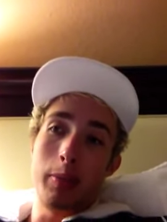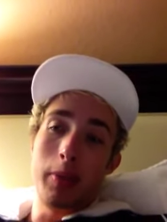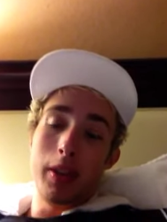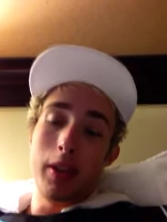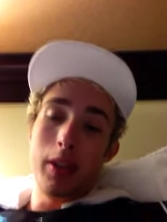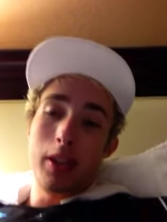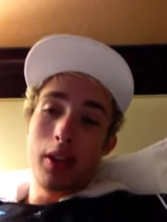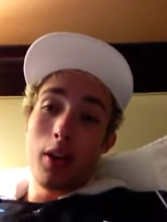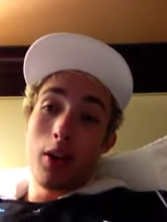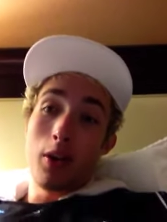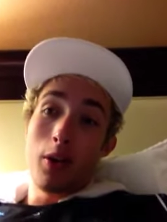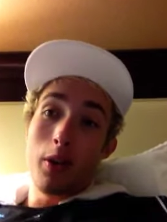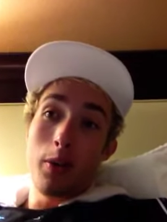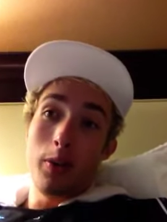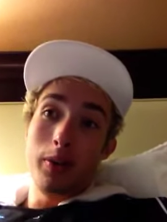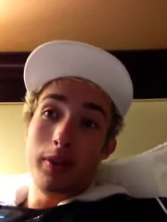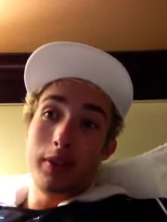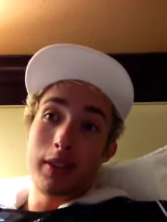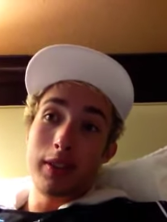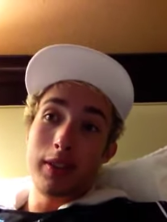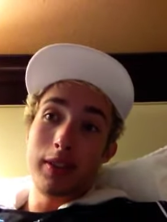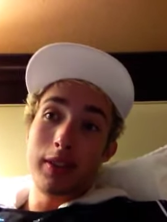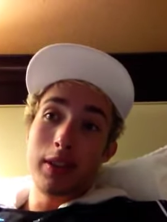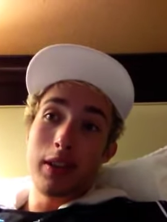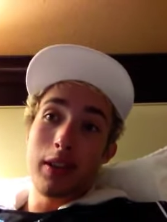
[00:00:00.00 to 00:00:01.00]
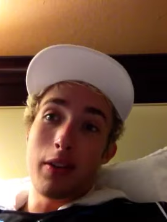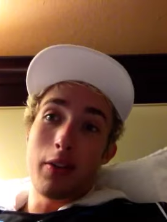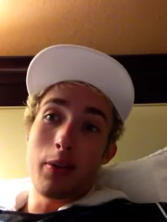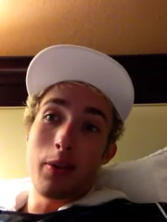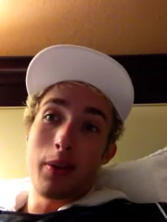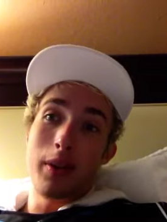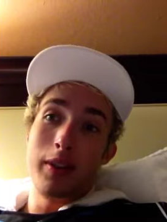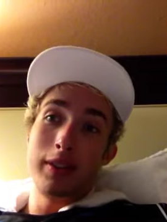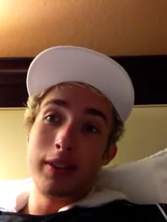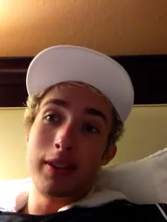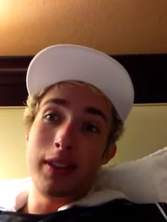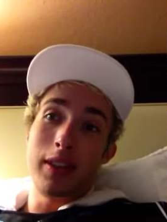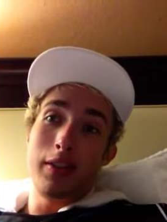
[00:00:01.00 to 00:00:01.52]
But no, it was because of the level
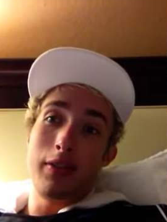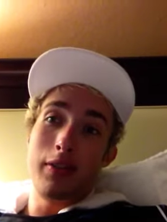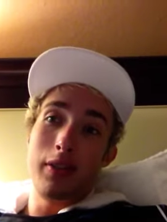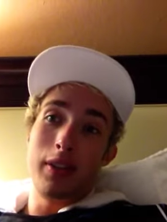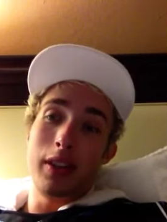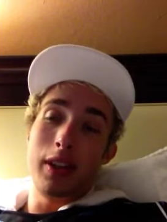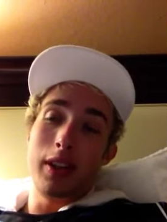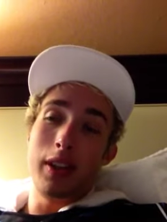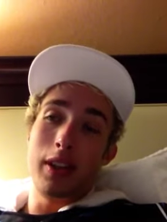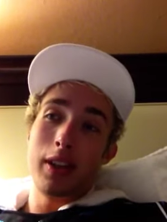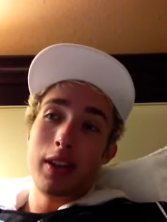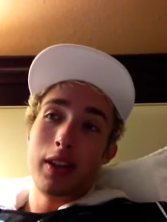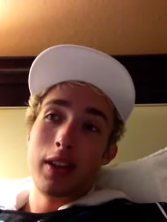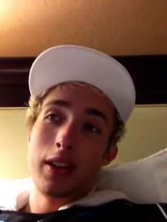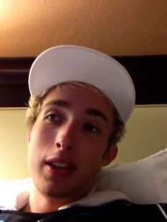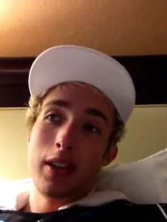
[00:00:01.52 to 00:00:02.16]
one stuff and like